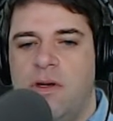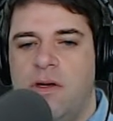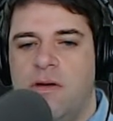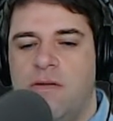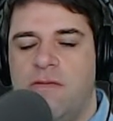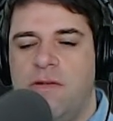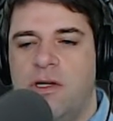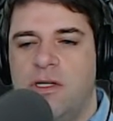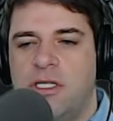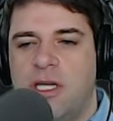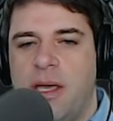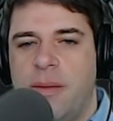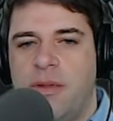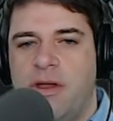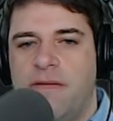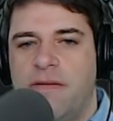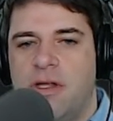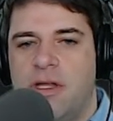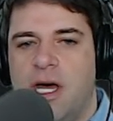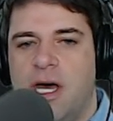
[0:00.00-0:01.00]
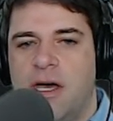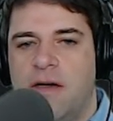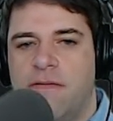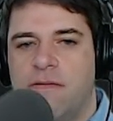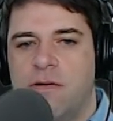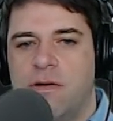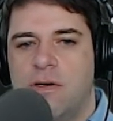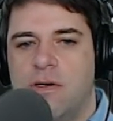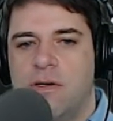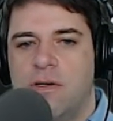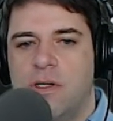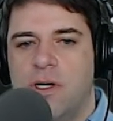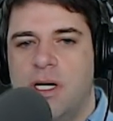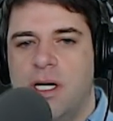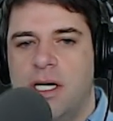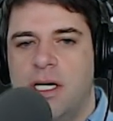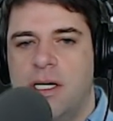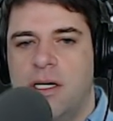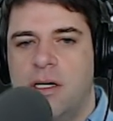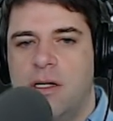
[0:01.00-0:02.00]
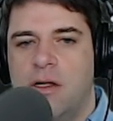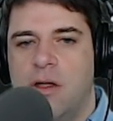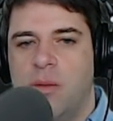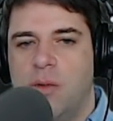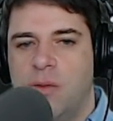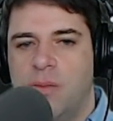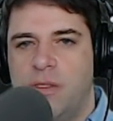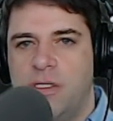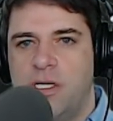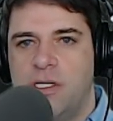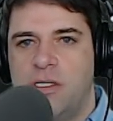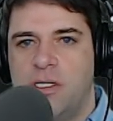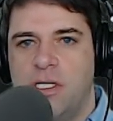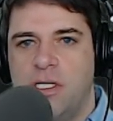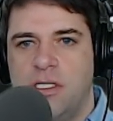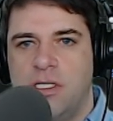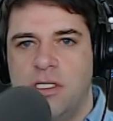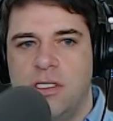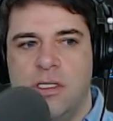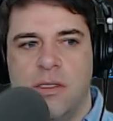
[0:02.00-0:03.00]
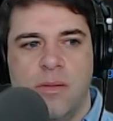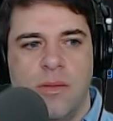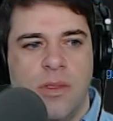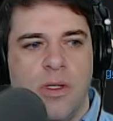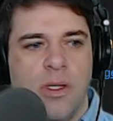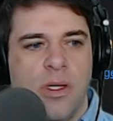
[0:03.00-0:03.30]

real-time enough clock for global positioning system.